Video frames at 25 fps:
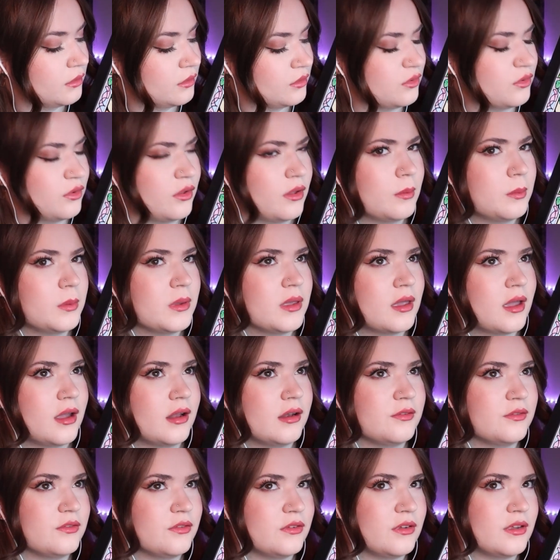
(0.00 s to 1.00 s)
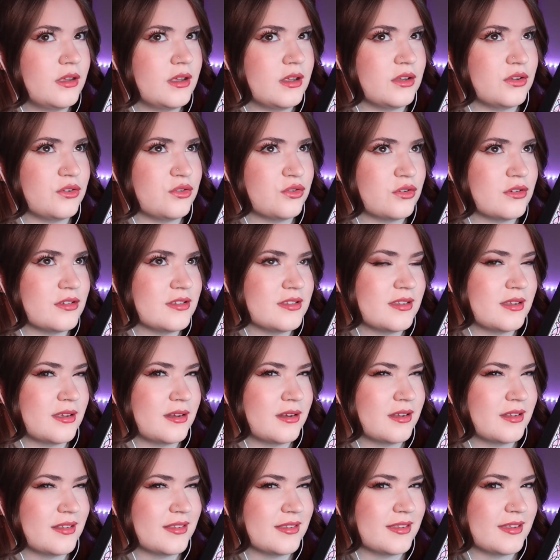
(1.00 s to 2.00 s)
So it'll be kind of
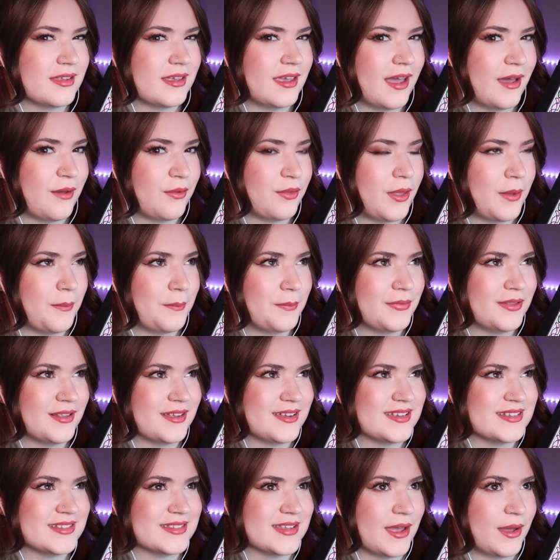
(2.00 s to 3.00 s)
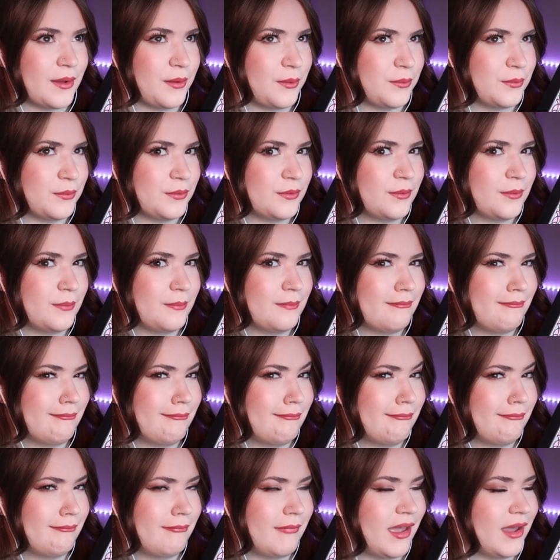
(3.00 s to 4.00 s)
interesting to see how that plays out.
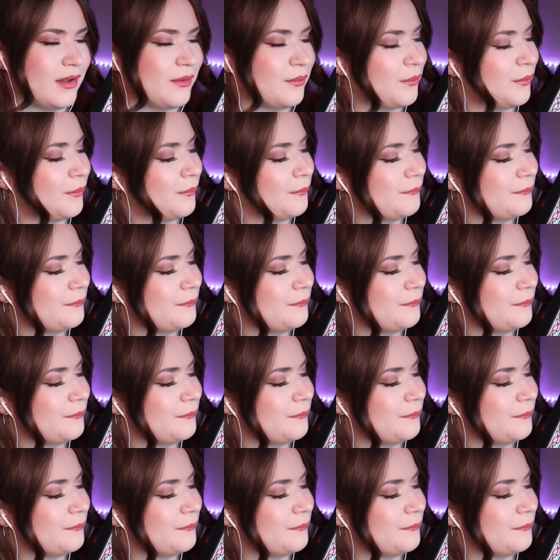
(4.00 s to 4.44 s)
I don't know.